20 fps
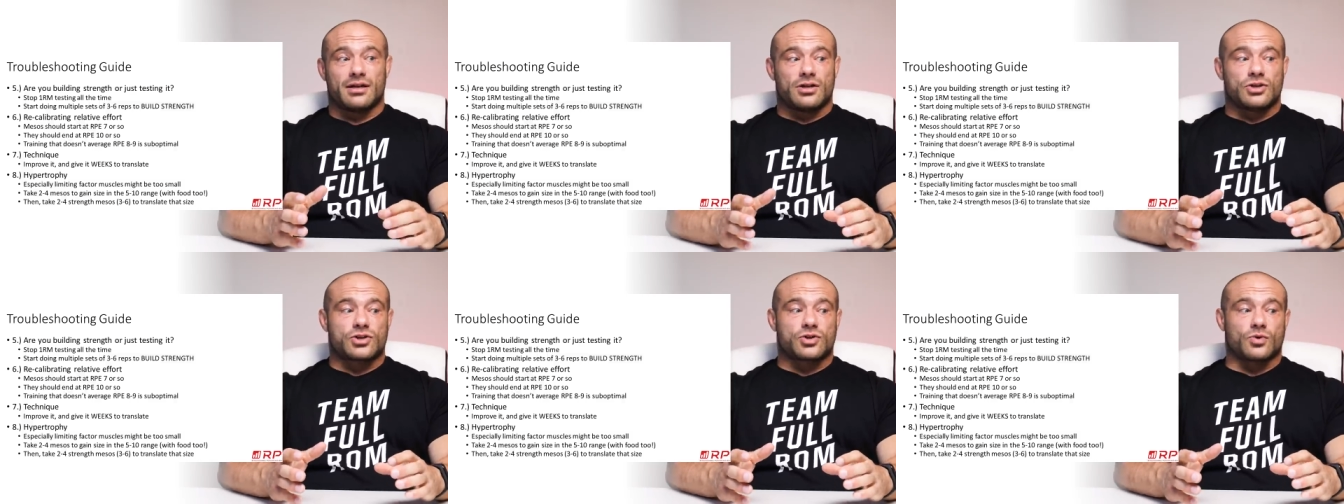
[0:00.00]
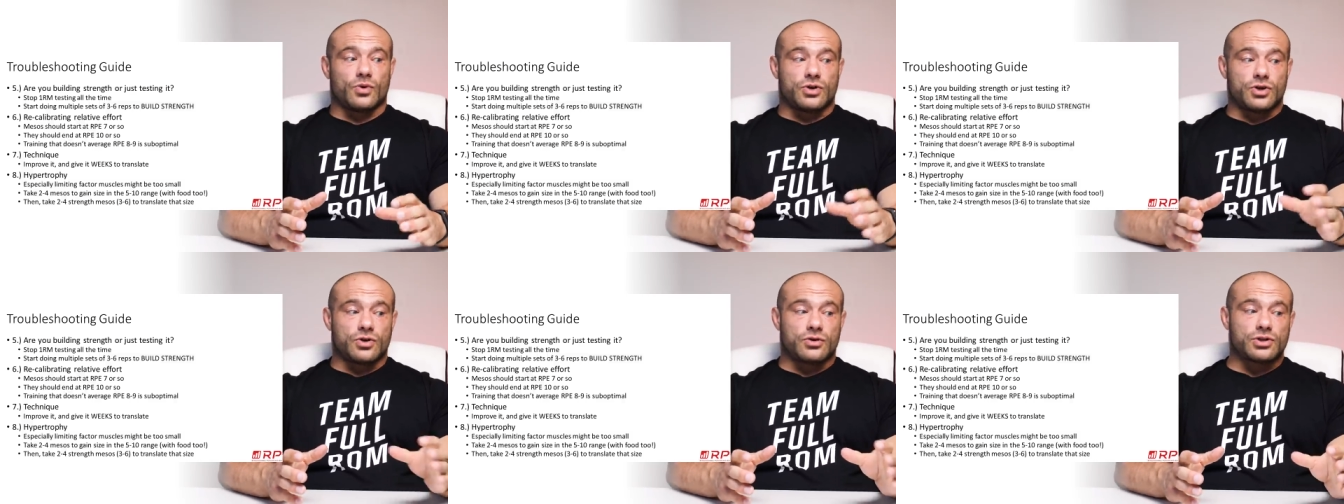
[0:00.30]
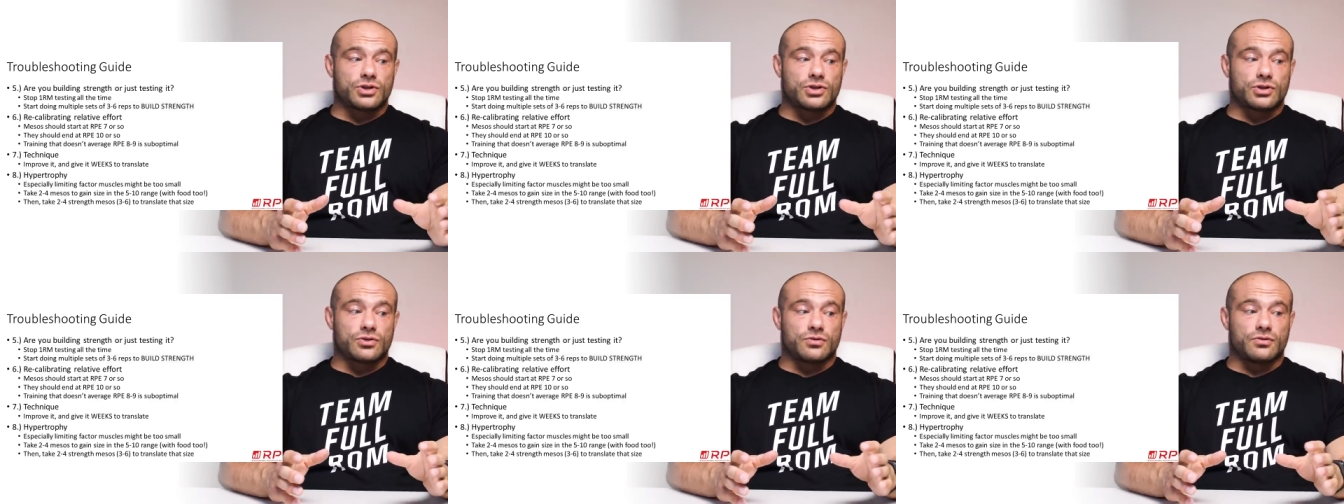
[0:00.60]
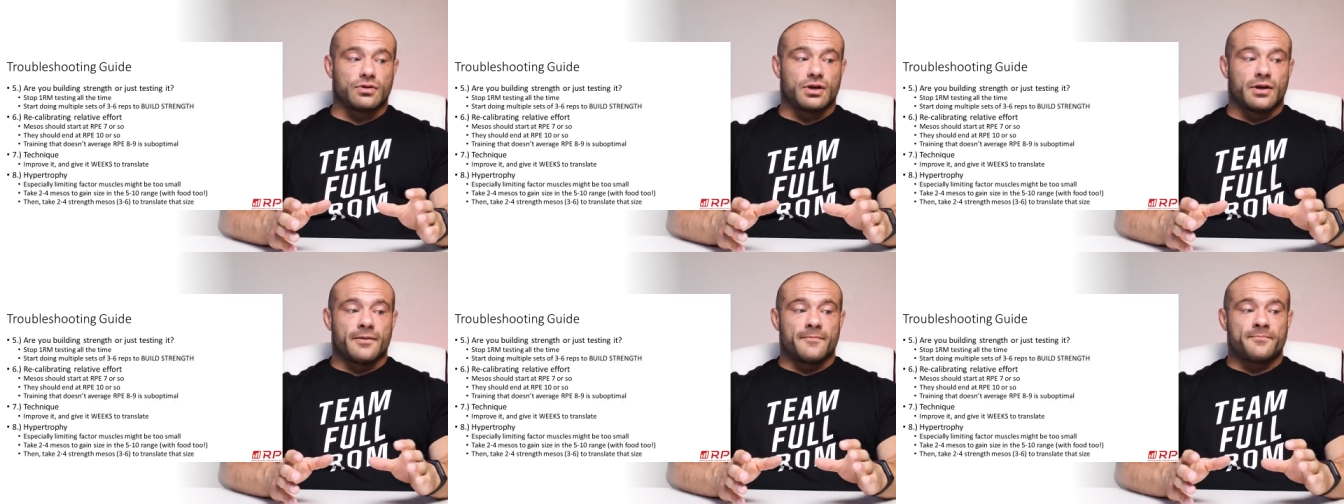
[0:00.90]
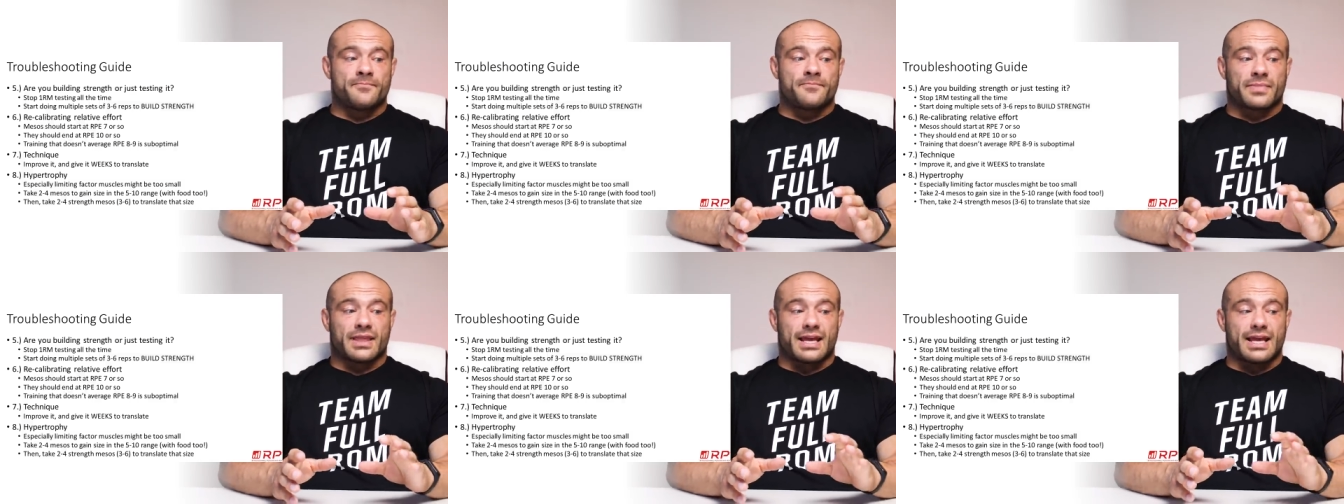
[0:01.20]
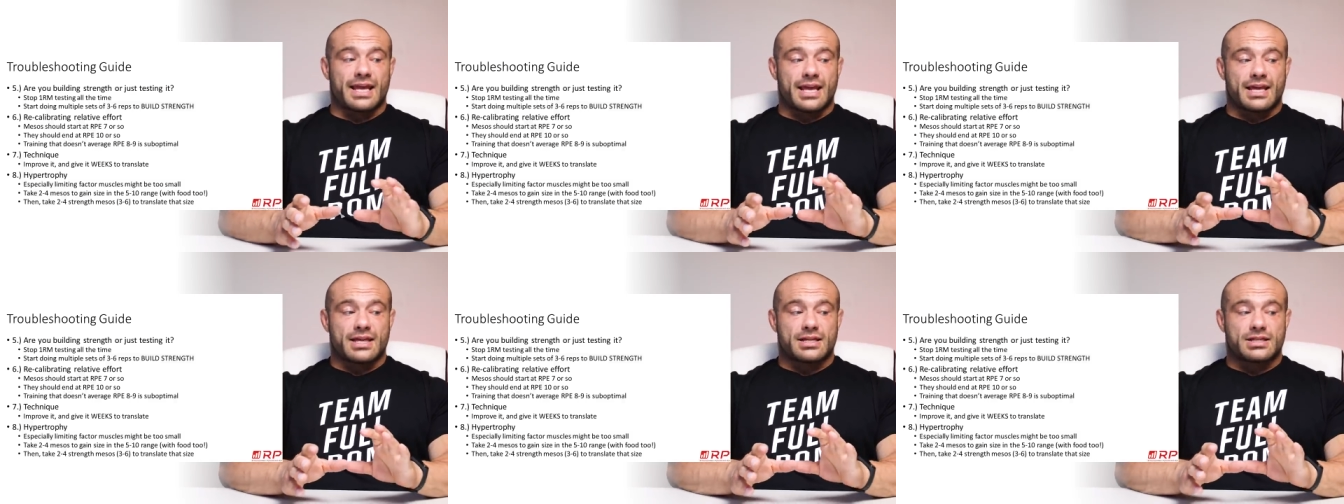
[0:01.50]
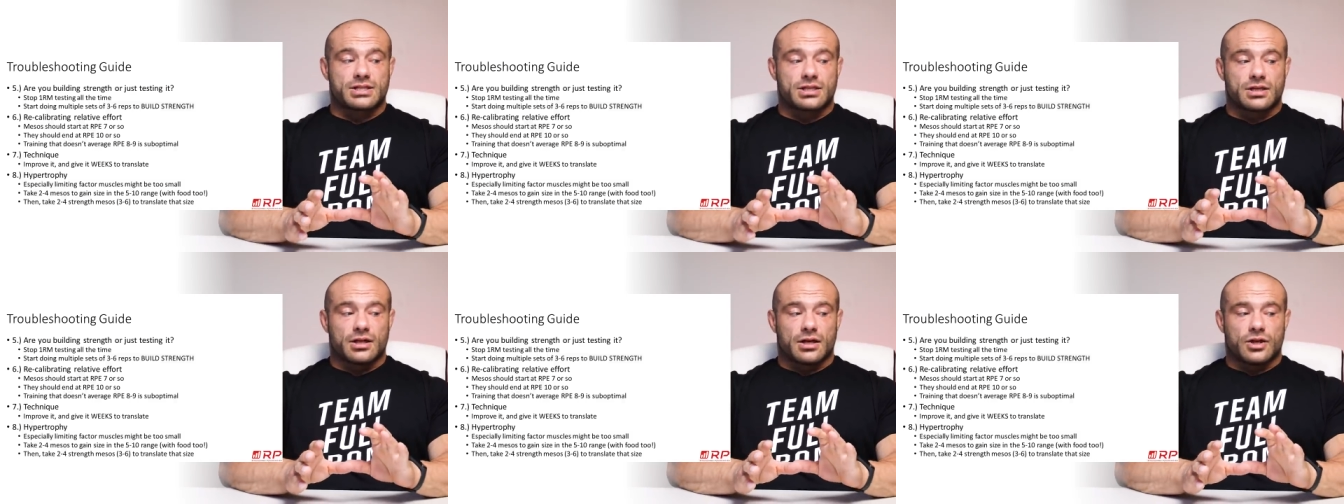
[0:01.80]
So what you can do
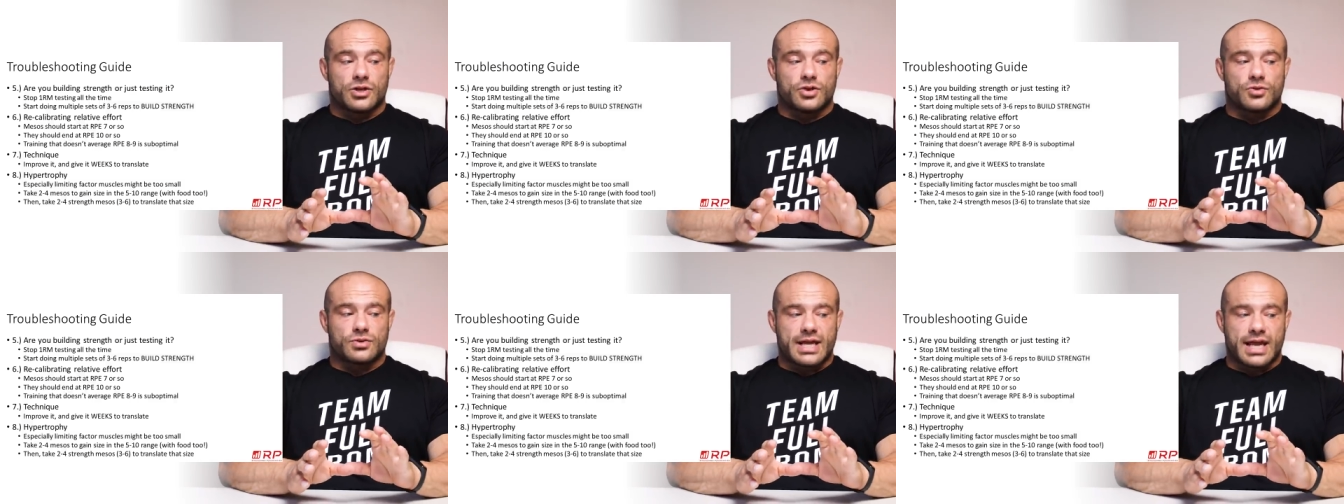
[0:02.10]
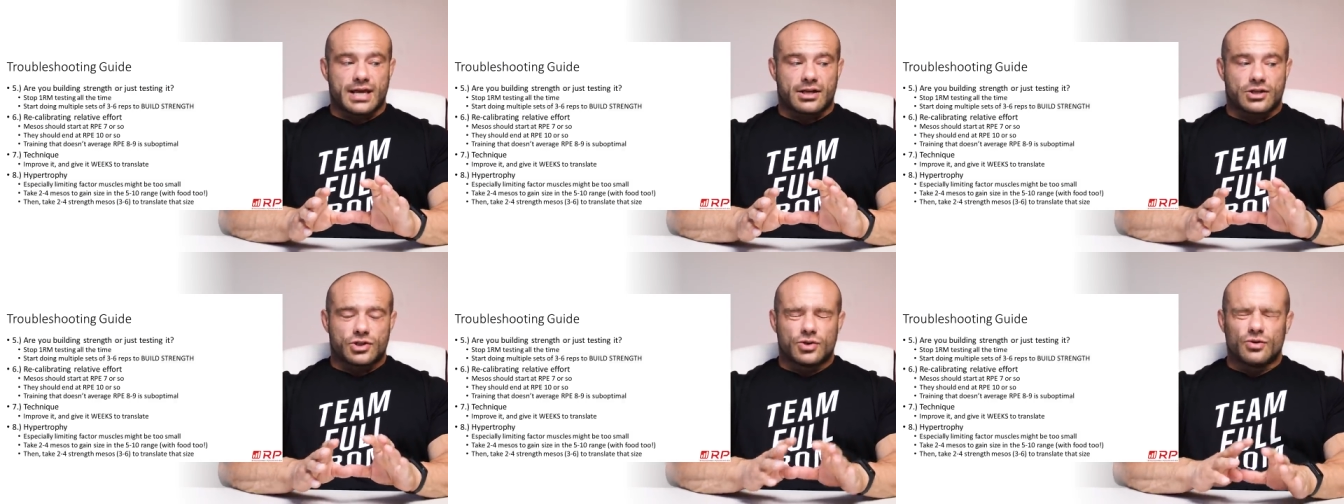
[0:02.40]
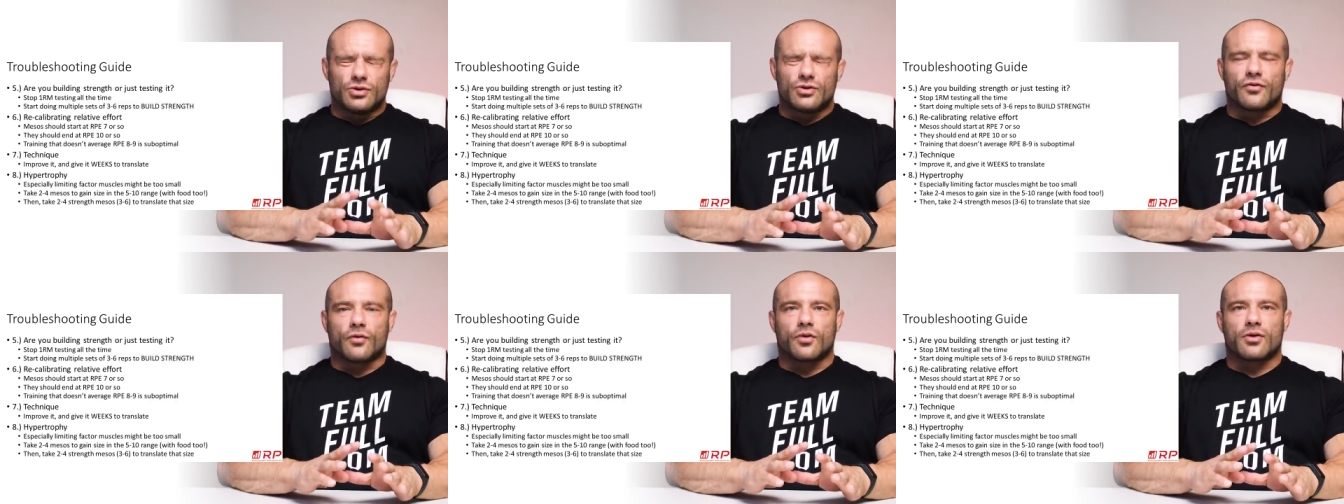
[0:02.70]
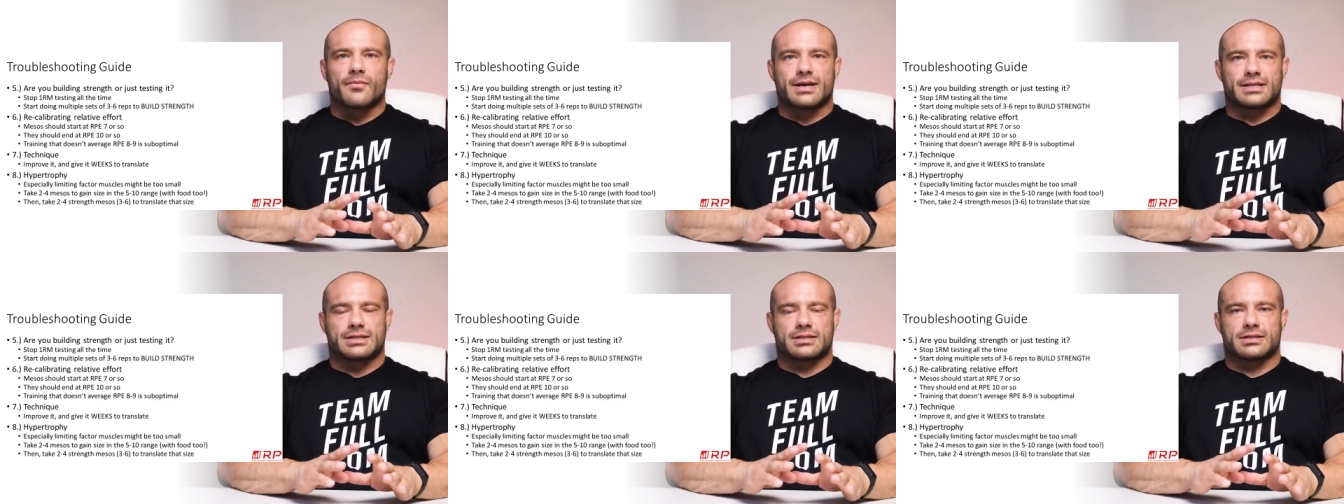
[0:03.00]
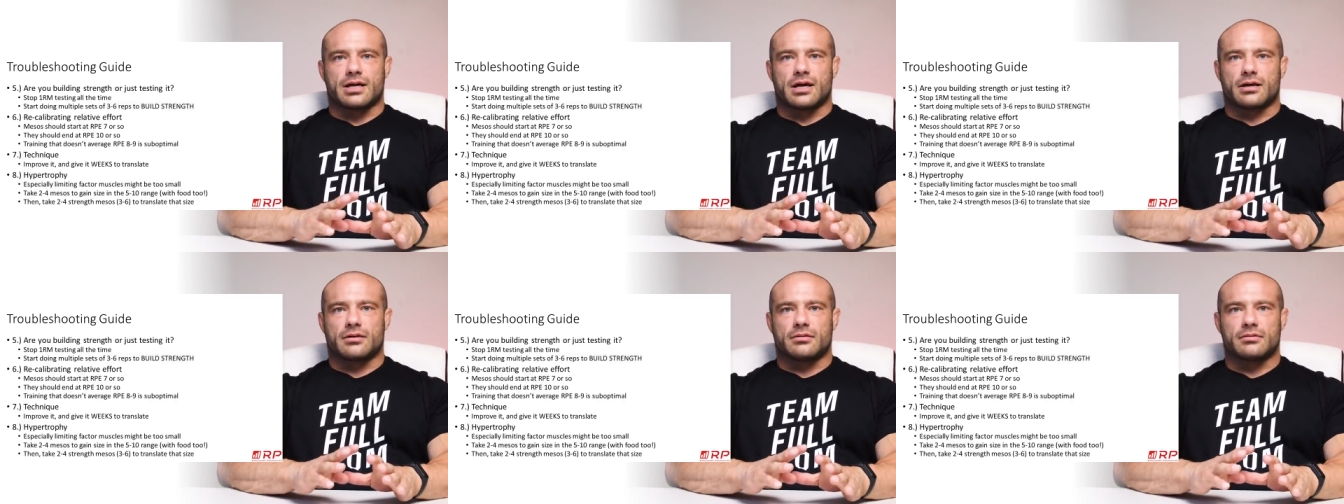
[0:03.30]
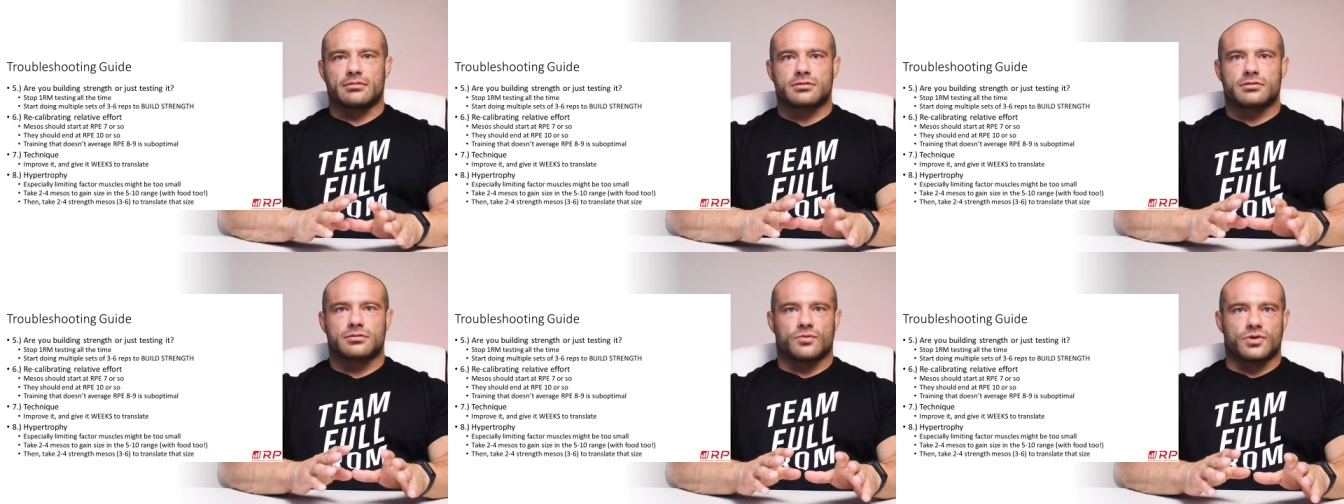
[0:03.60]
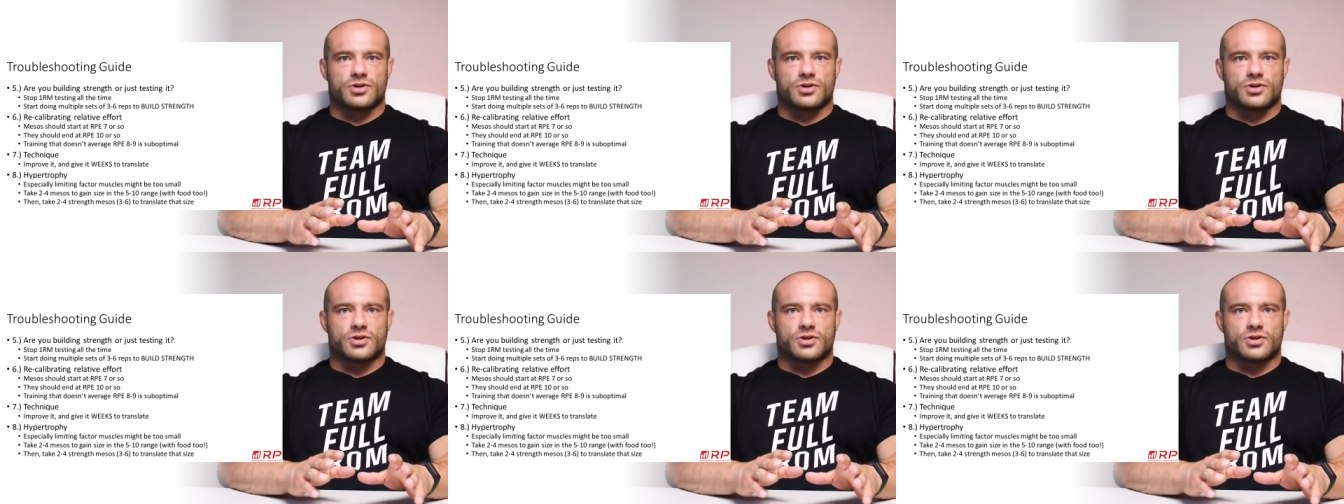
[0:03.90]
is you take two to four mesocycles,